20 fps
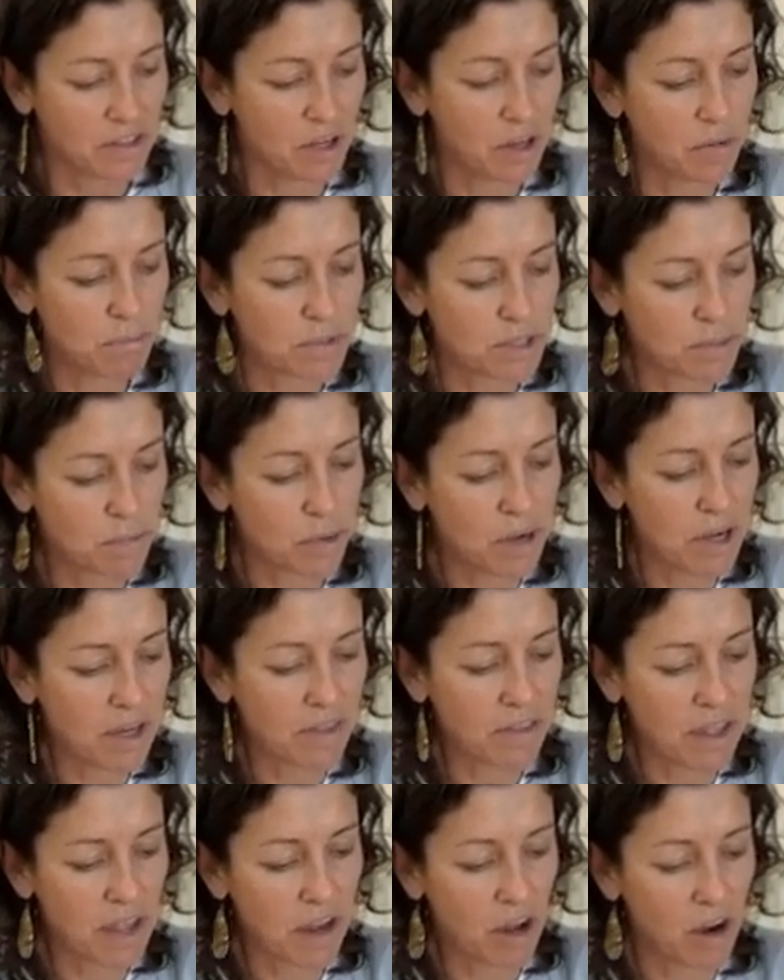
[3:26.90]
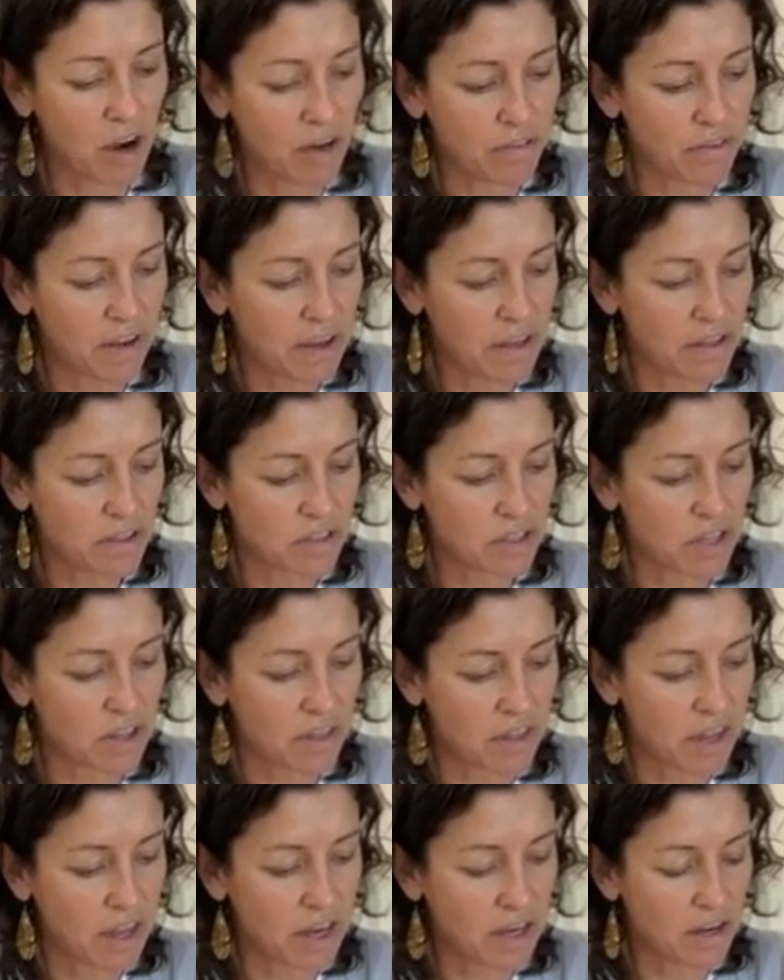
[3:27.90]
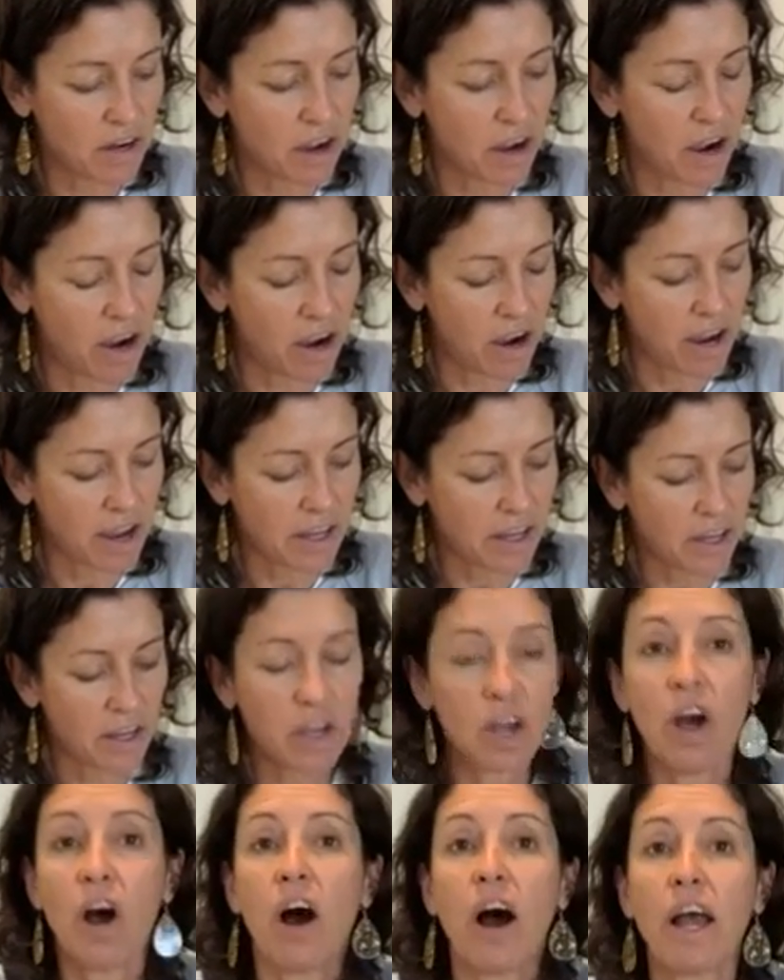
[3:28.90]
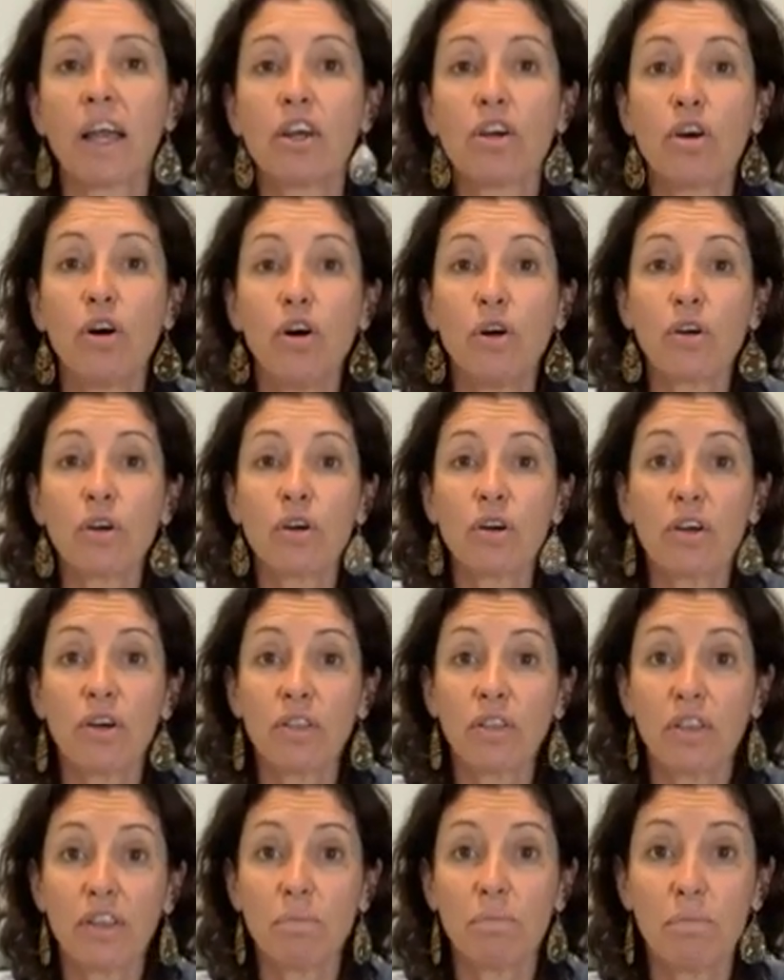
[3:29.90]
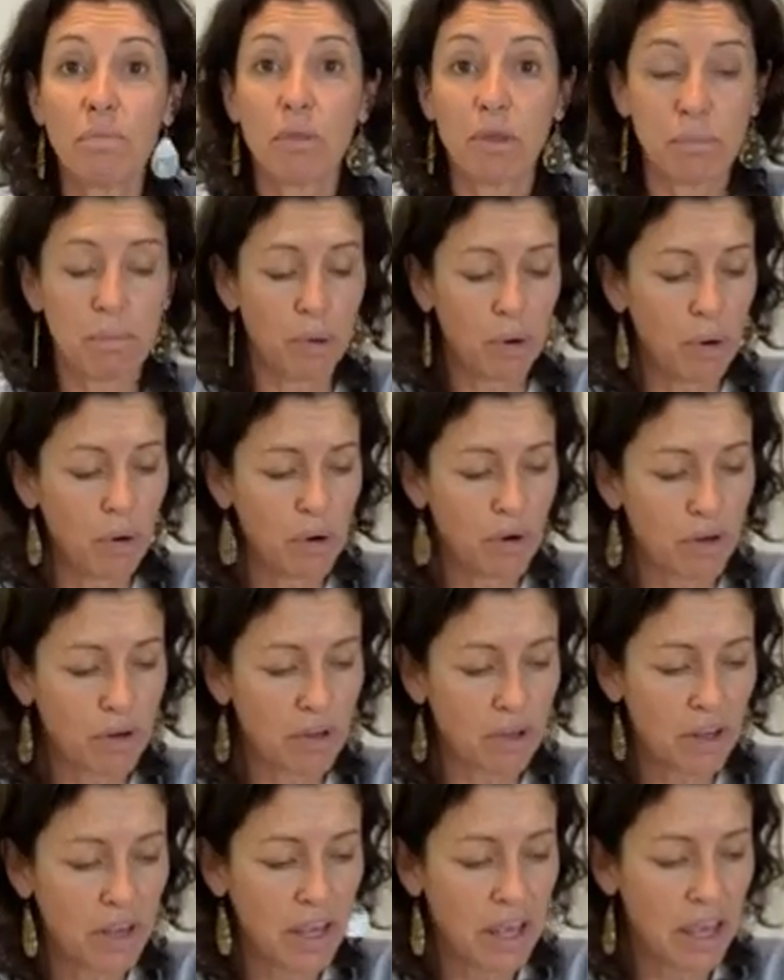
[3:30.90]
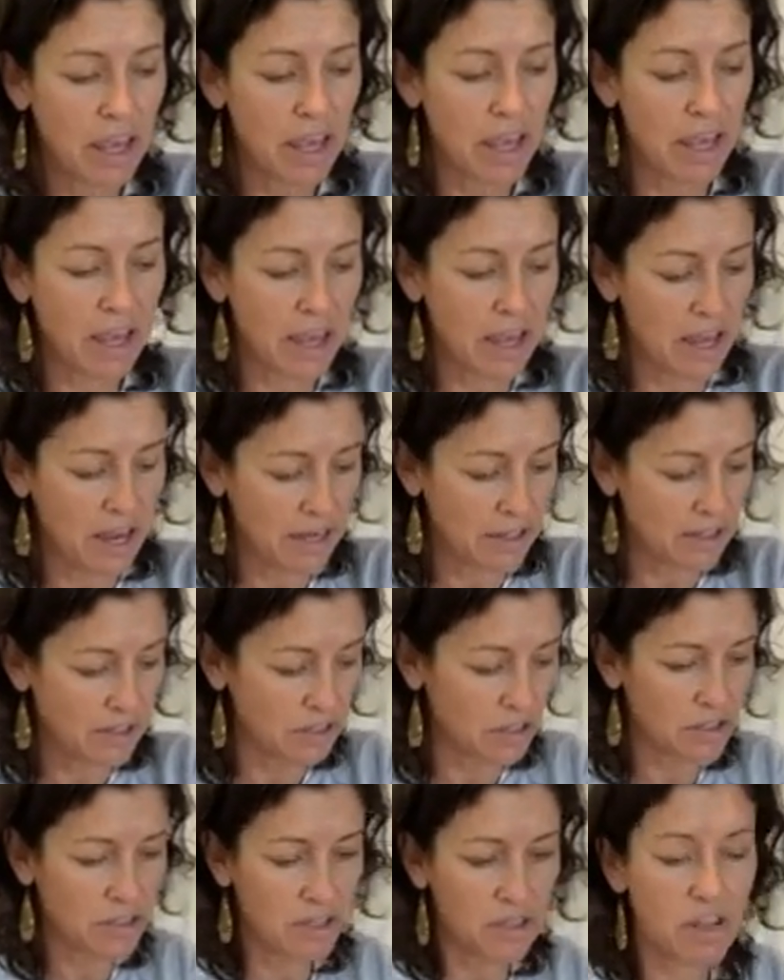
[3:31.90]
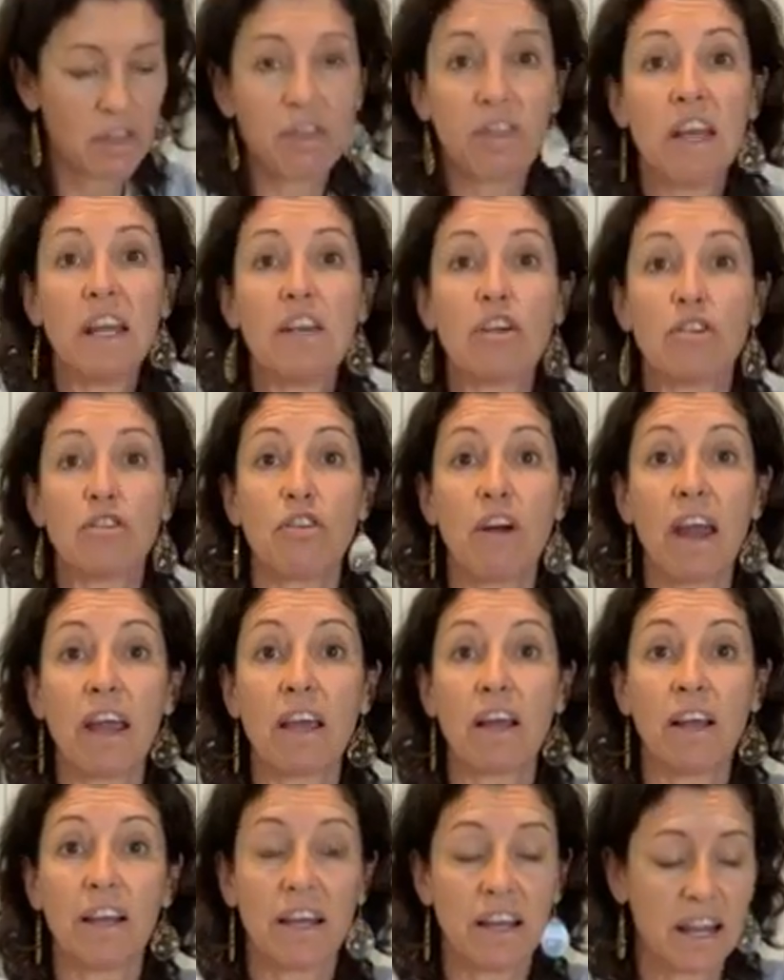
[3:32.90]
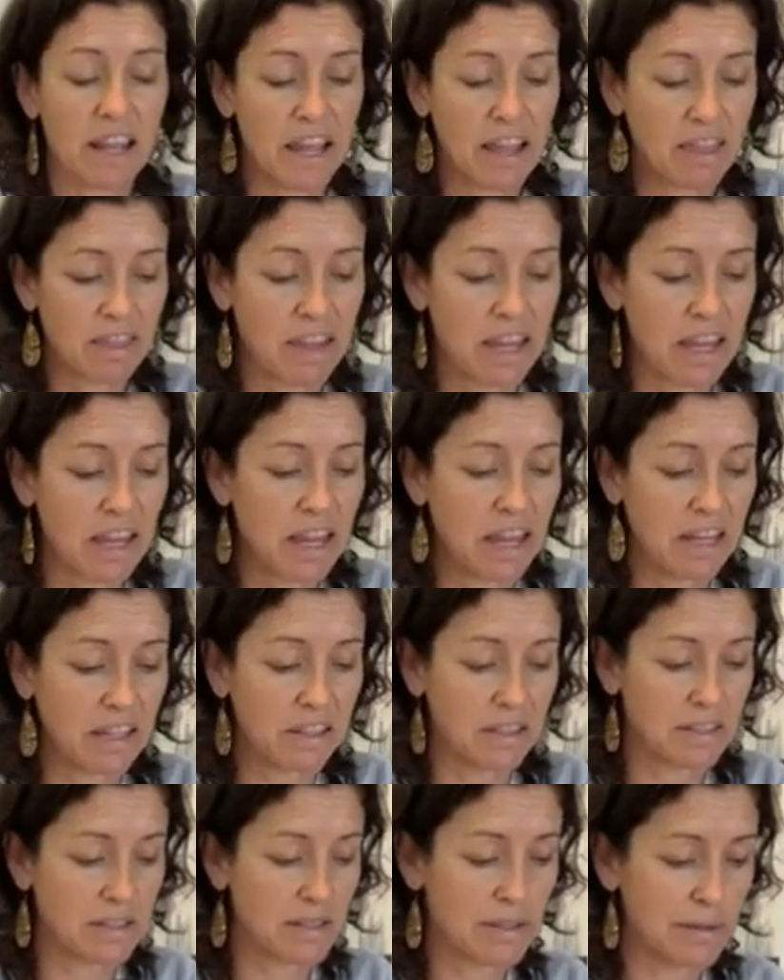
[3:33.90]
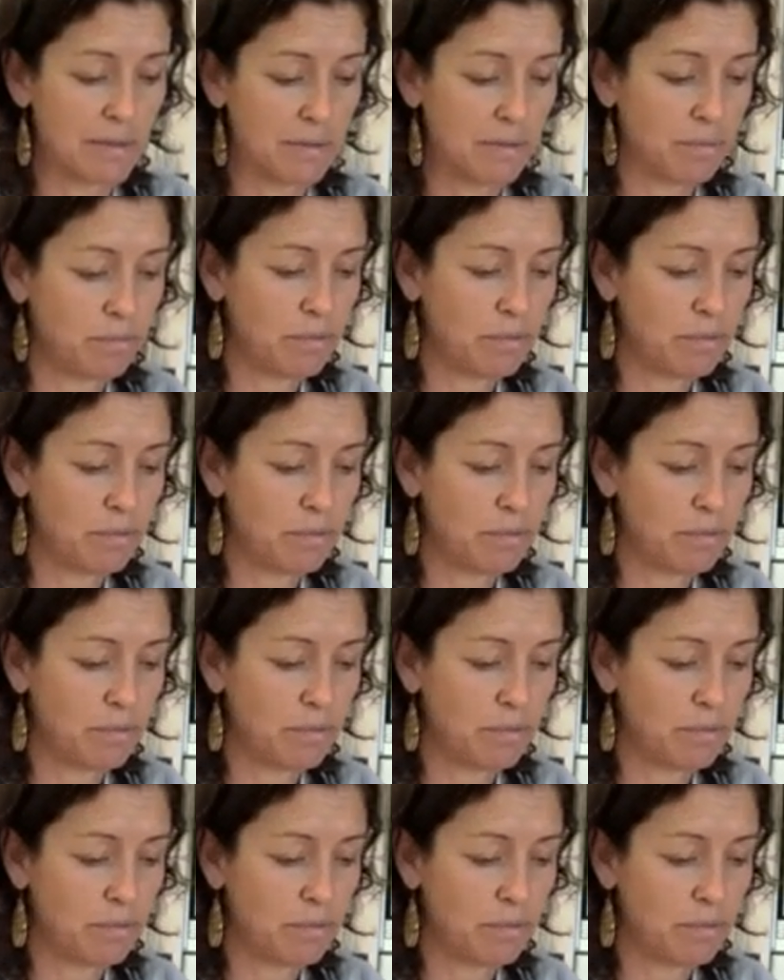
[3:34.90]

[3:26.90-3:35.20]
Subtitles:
So I'm spreading that over. So then I cook the pork and then crackle it at the end.